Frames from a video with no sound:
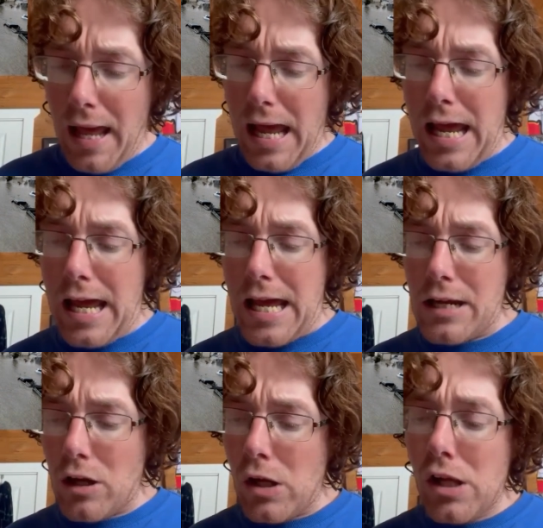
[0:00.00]
And
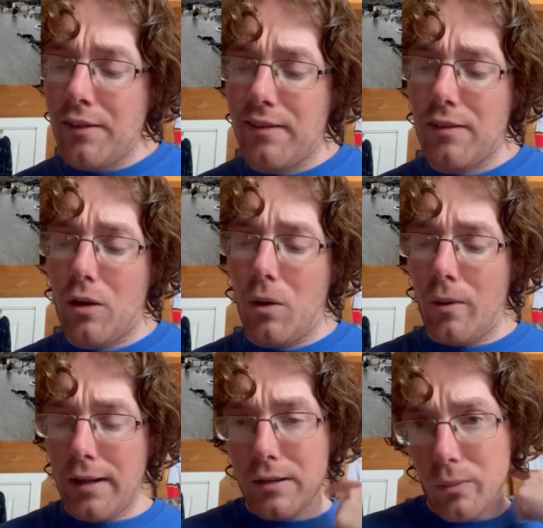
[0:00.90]
also,
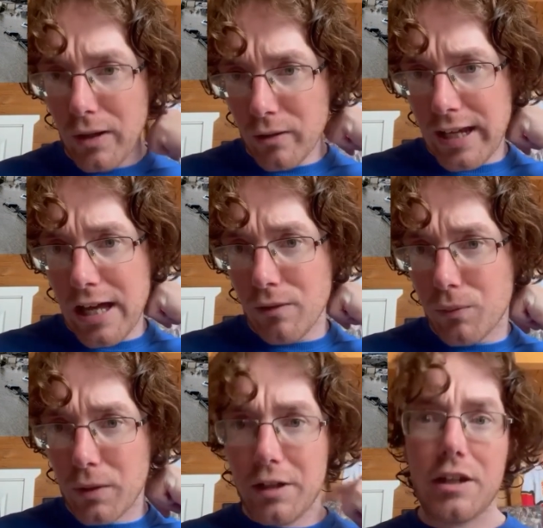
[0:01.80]
we go to
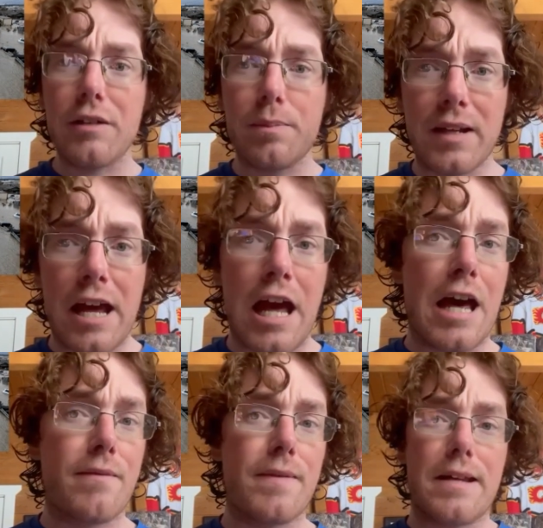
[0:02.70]
California. They've been
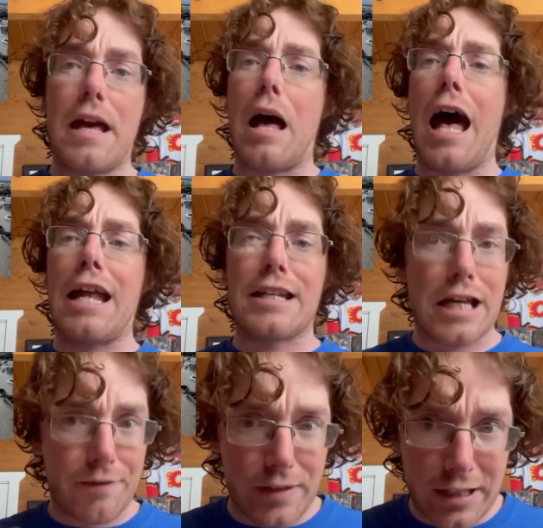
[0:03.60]
having a
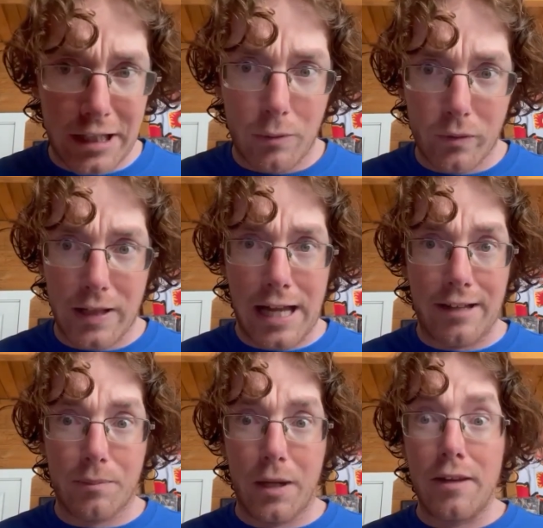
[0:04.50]
tough time over the
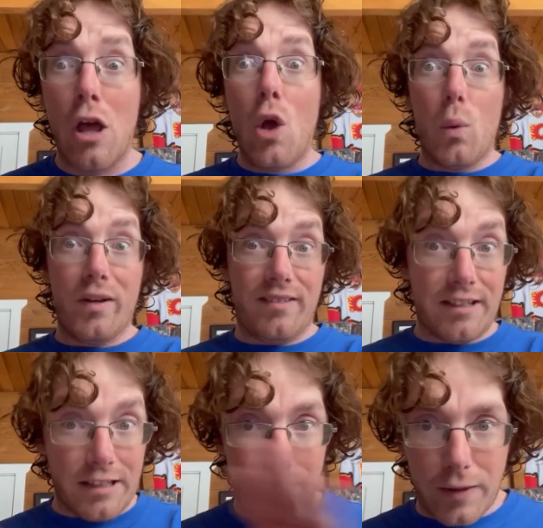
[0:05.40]
last month with
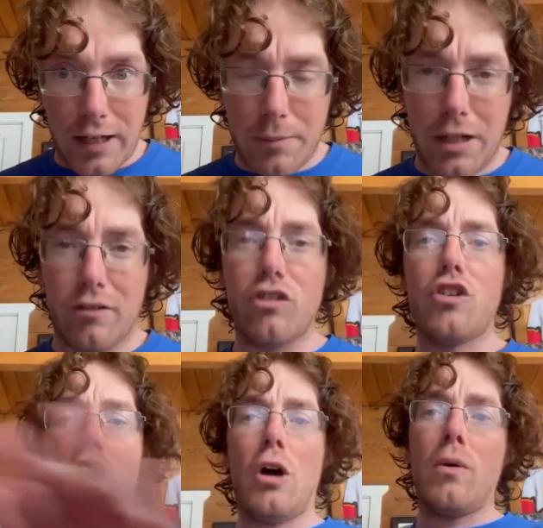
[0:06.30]
significant amount of
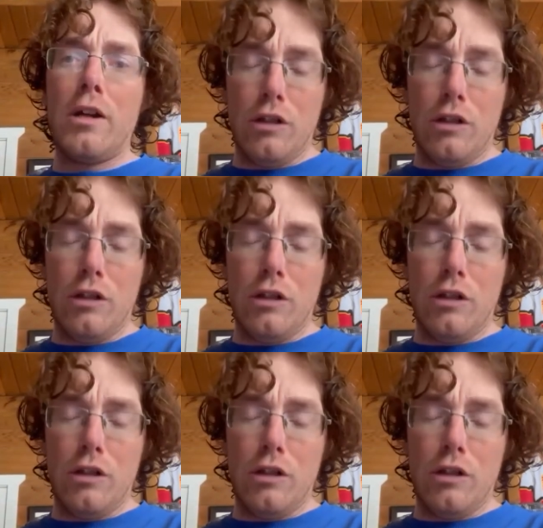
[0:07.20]
snow.